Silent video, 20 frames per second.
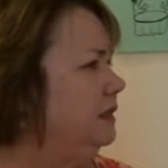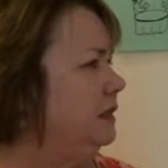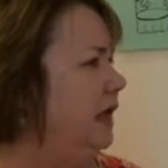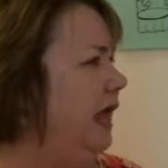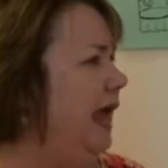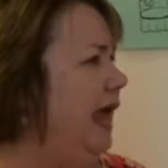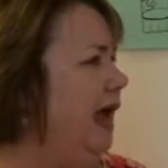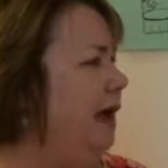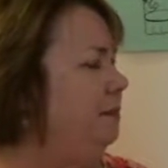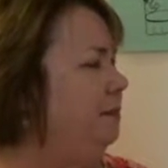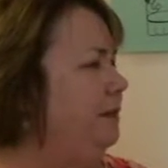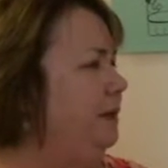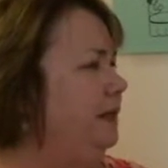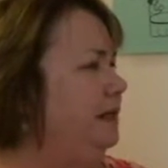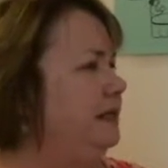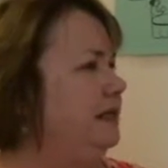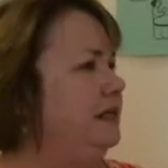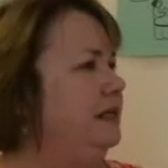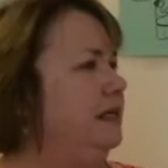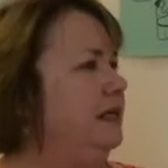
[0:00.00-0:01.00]

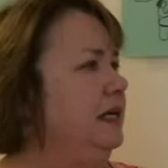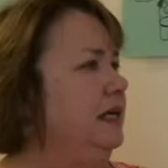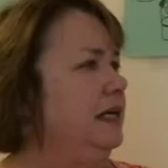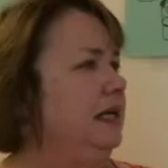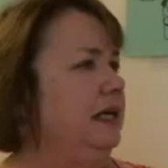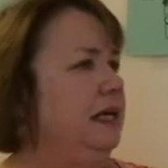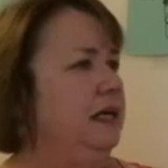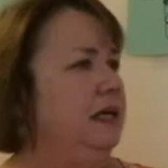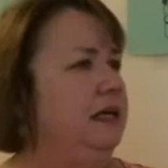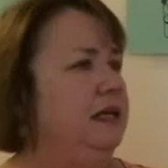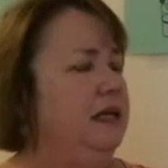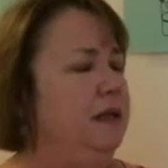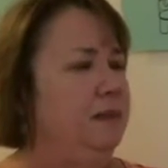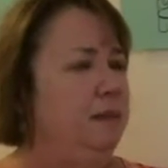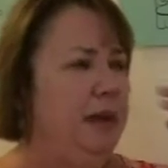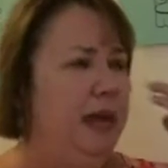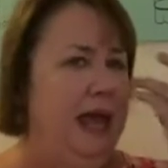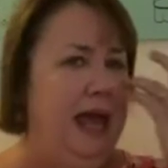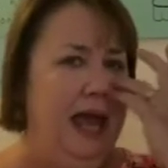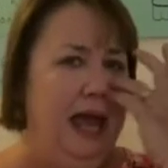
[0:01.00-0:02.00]
happened in the
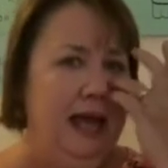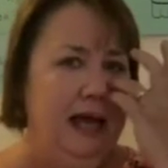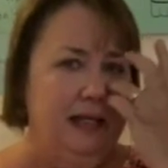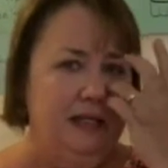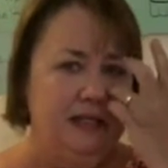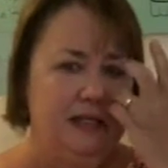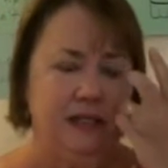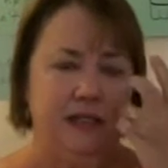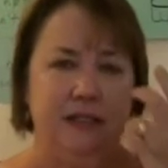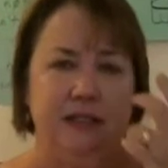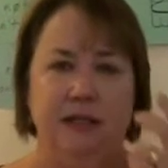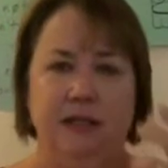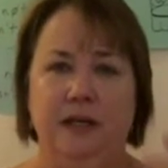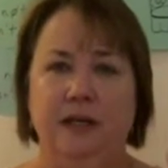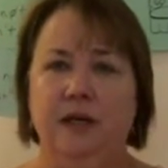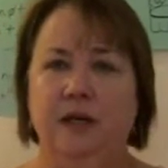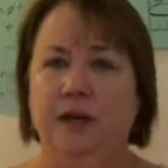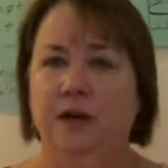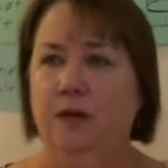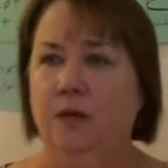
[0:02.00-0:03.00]
past?
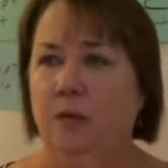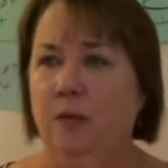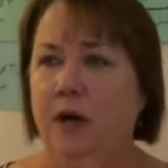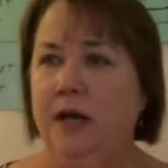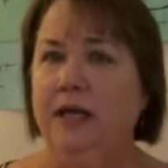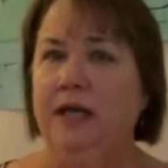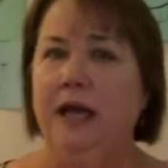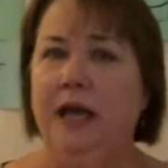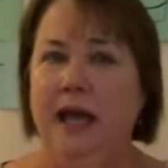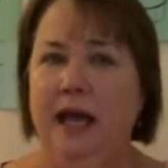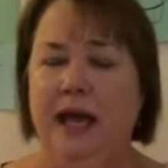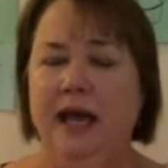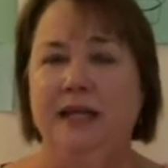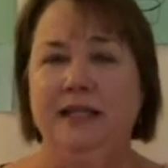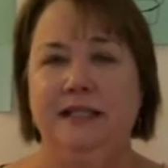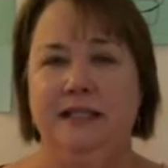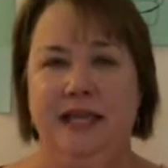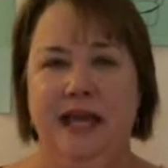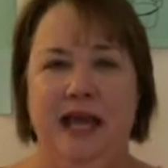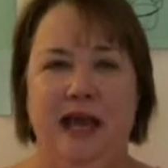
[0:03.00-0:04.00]
What
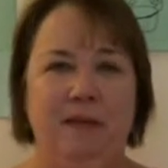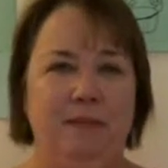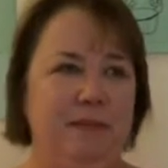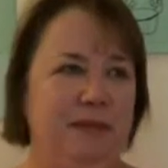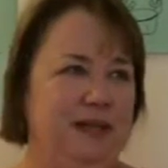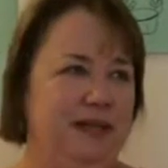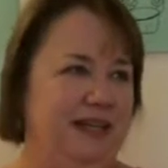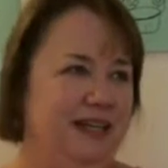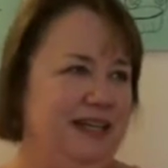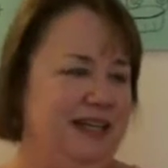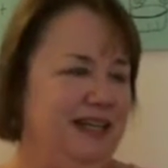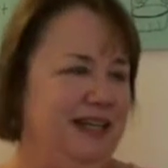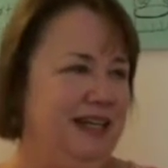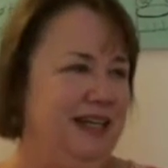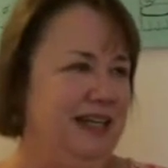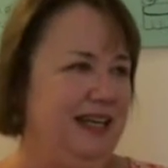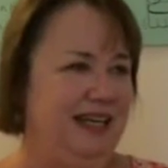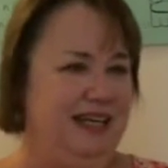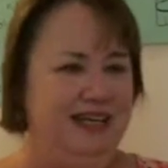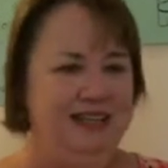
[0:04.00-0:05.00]
has happened
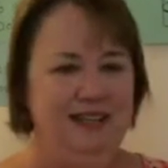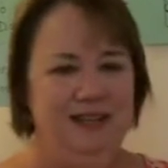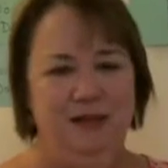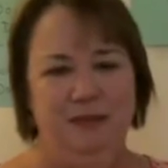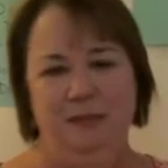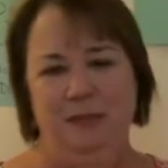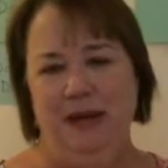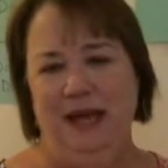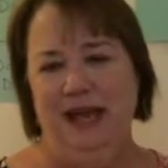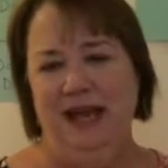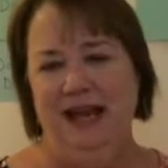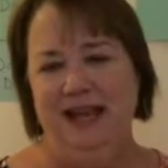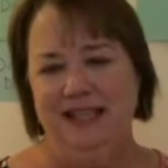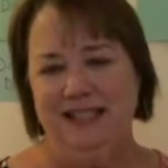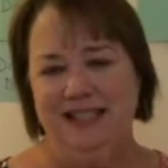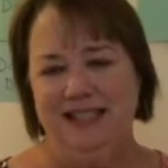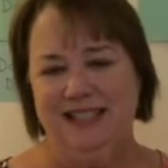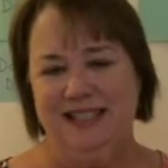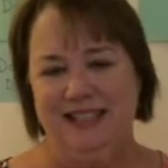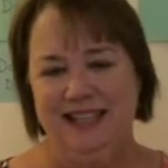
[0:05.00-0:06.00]
in the
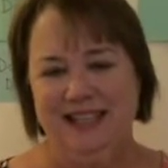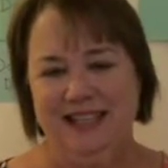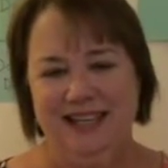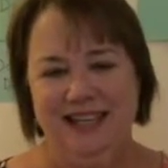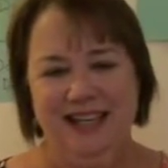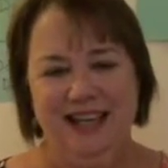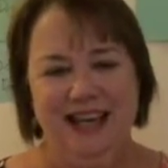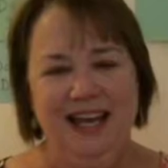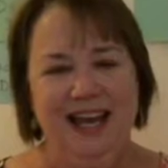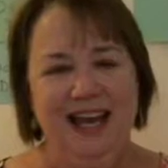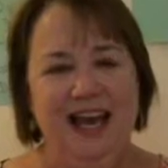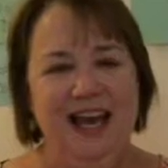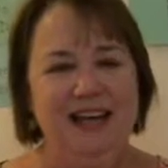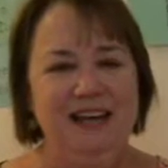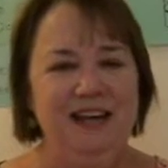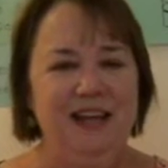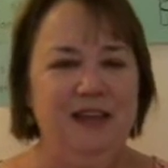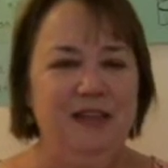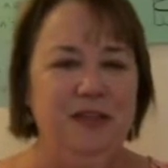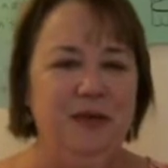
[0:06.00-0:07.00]
past?
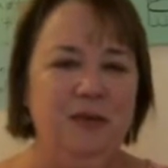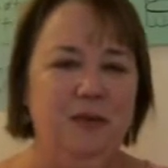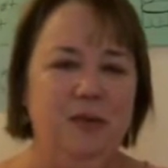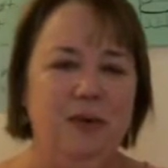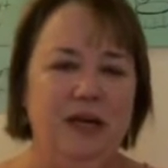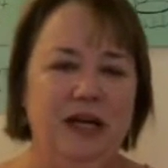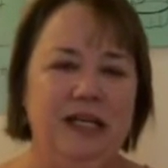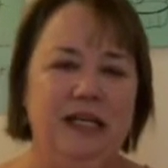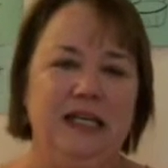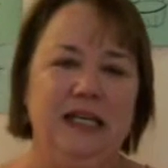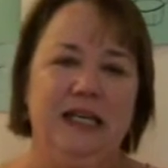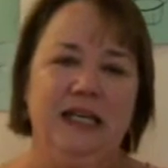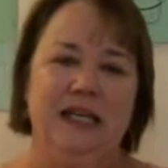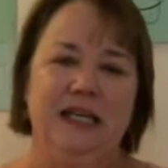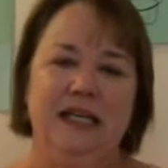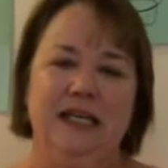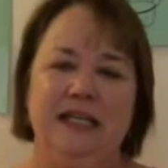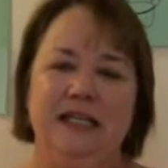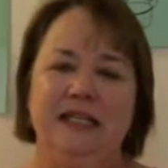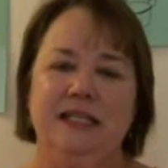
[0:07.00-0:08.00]
Another one
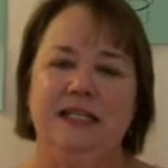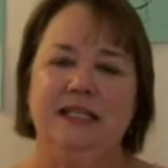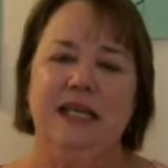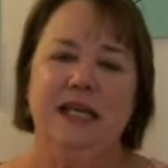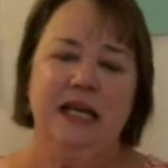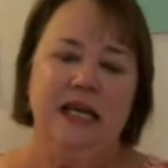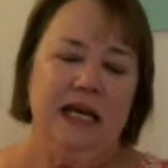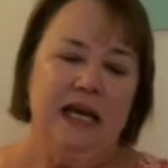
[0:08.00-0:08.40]
is